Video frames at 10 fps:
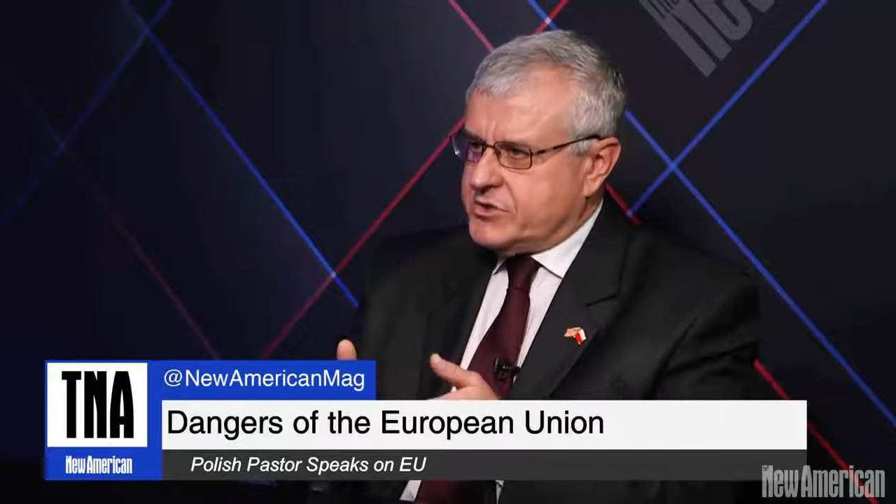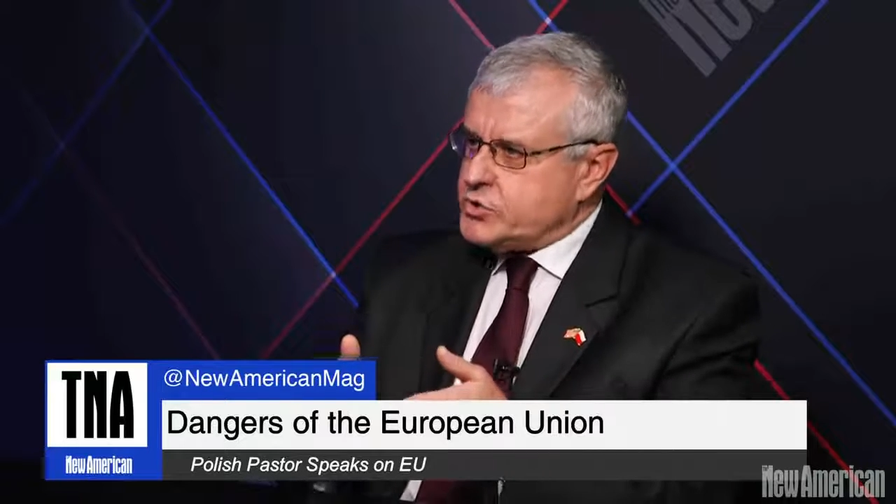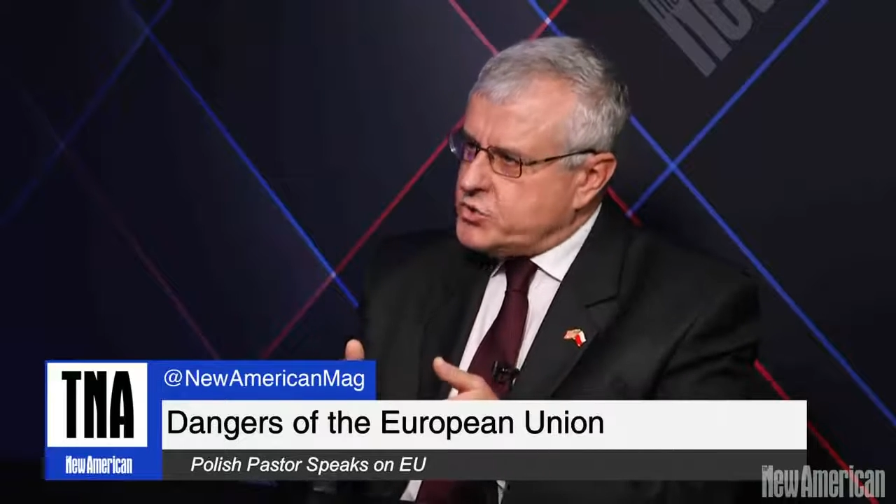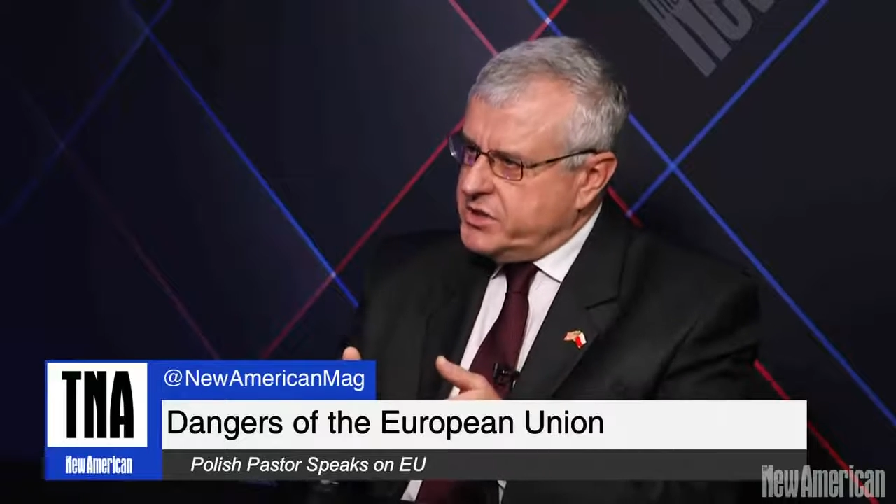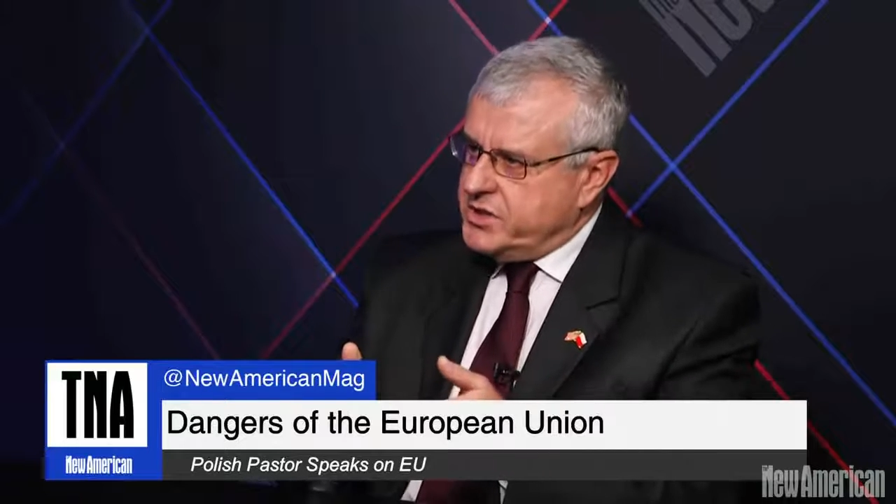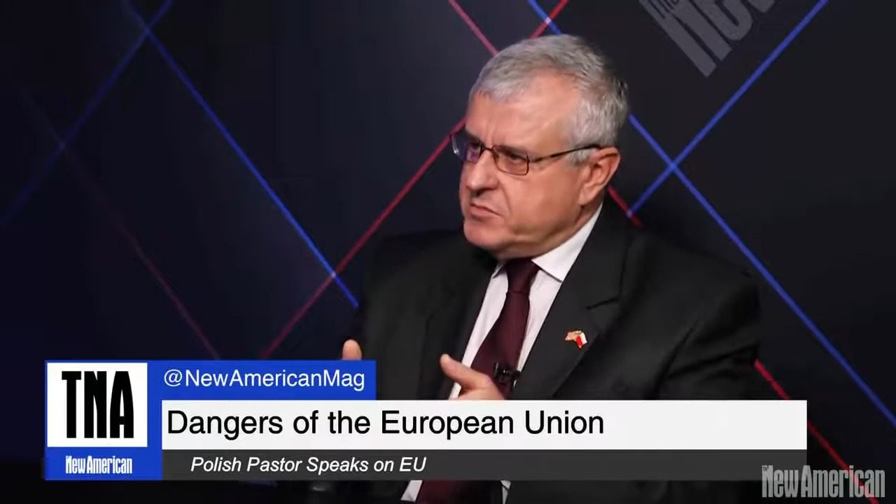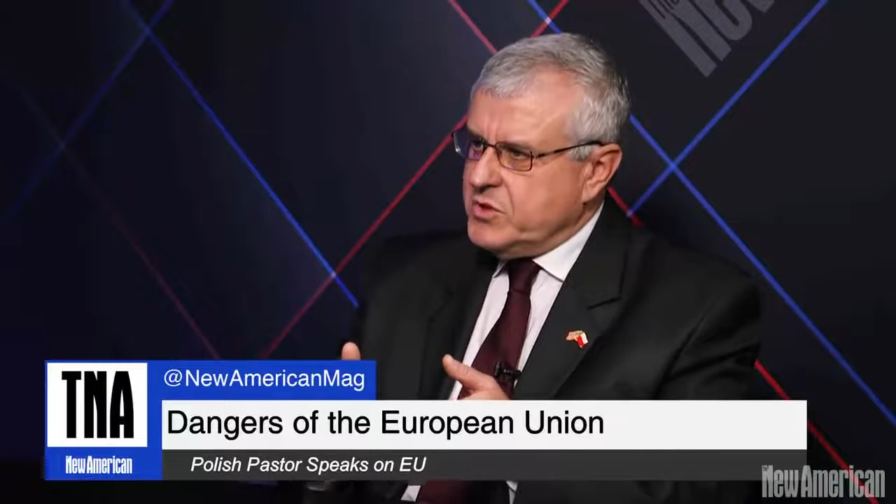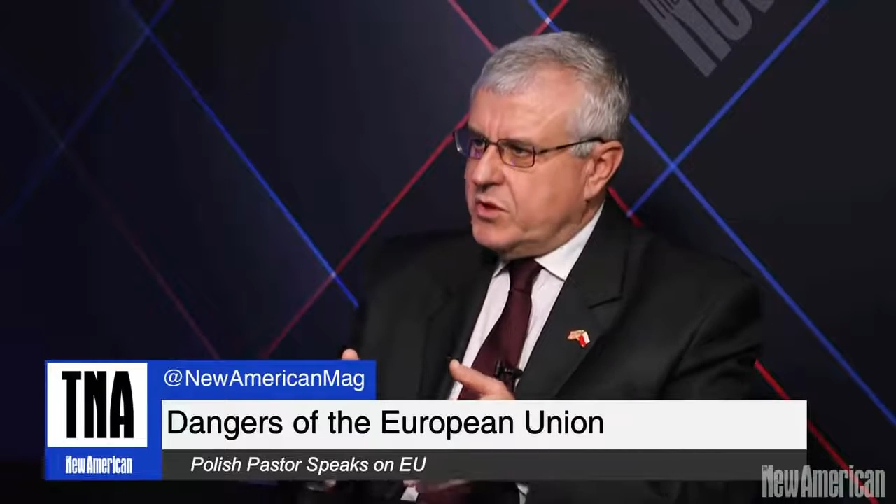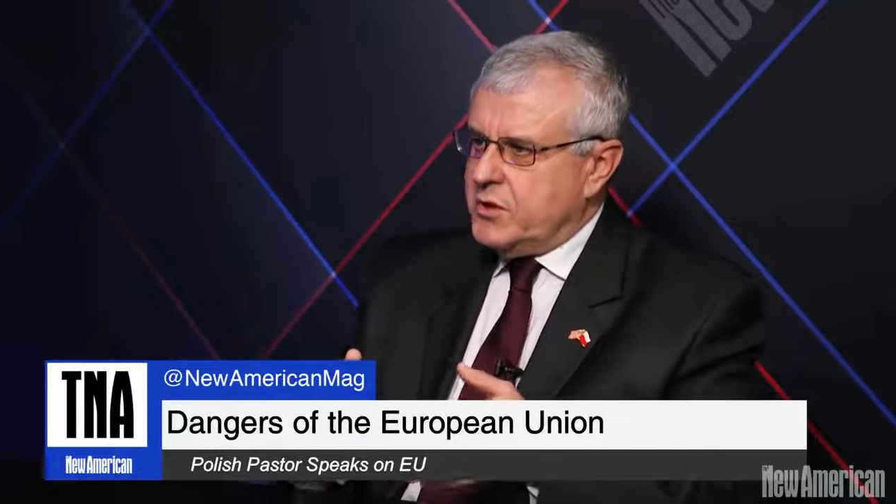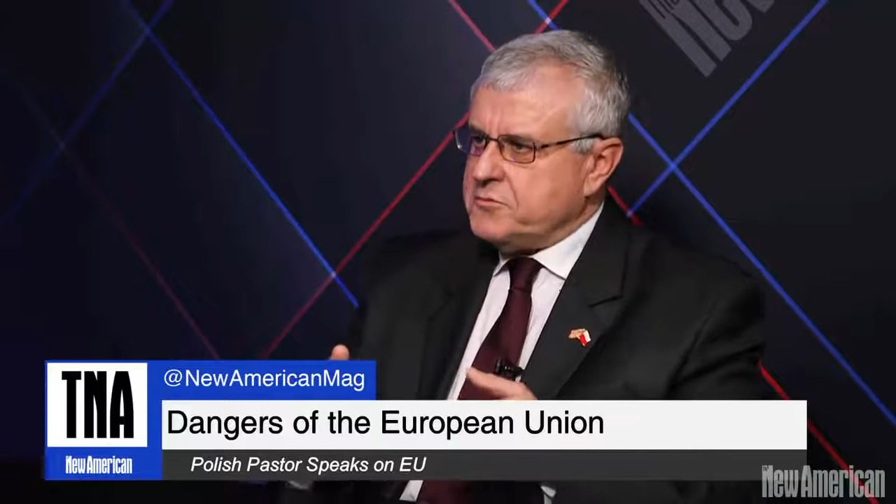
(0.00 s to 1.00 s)

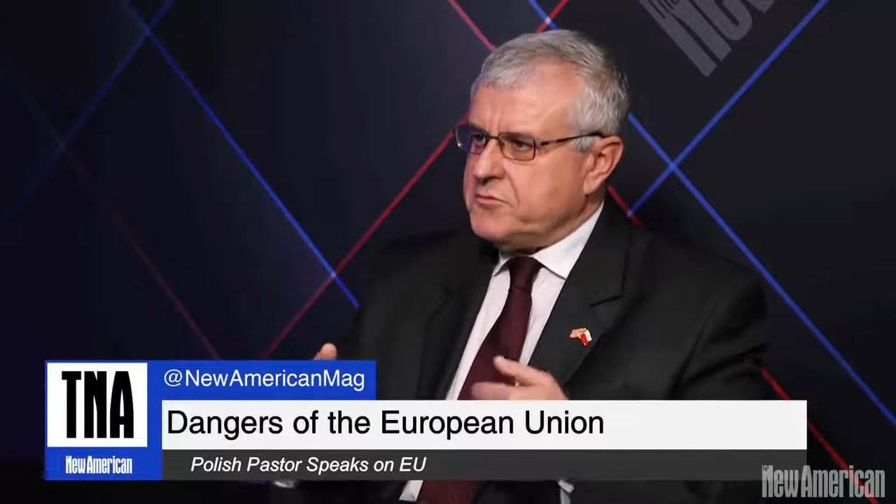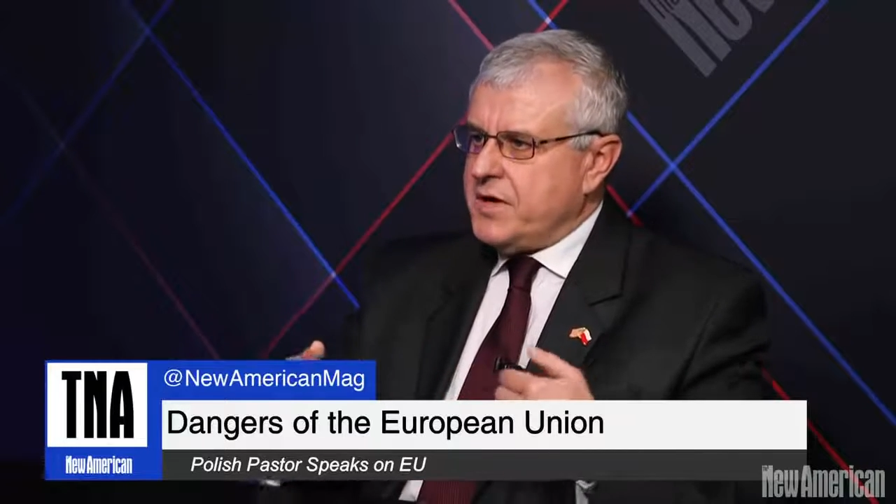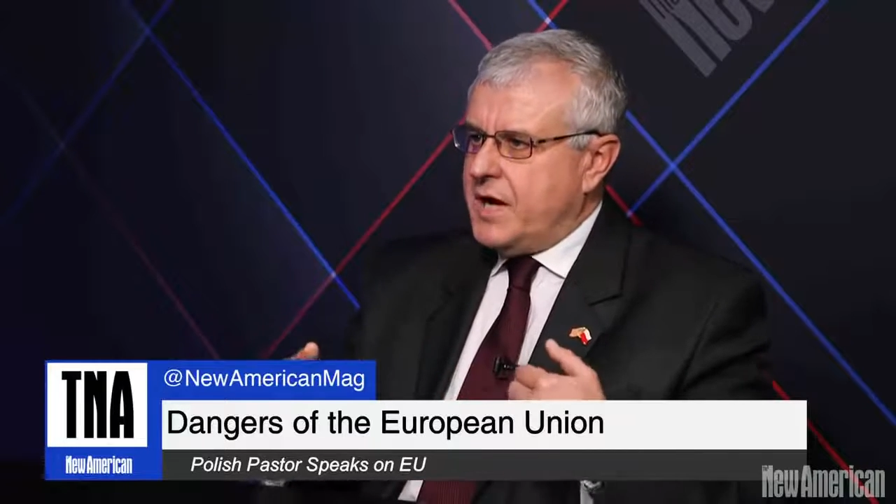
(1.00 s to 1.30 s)
stream of